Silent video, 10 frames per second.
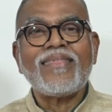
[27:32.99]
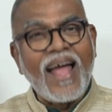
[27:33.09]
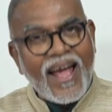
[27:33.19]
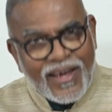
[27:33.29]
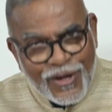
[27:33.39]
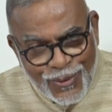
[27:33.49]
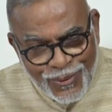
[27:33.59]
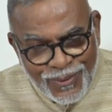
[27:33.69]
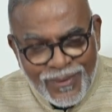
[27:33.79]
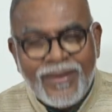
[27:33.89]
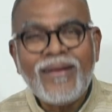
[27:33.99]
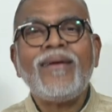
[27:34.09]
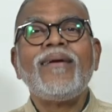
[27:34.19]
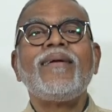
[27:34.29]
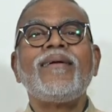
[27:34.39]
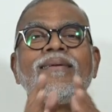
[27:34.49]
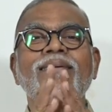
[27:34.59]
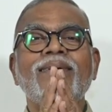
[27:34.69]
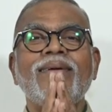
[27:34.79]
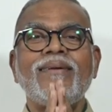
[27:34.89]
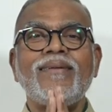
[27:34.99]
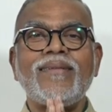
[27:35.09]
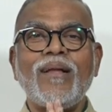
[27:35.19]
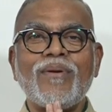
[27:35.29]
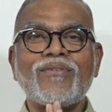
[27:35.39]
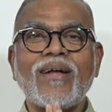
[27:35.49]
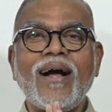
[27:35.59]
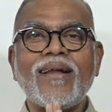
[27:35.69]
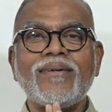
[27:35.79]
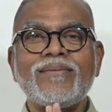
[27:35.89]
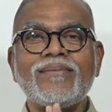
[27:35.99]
Thank you. Namaskar.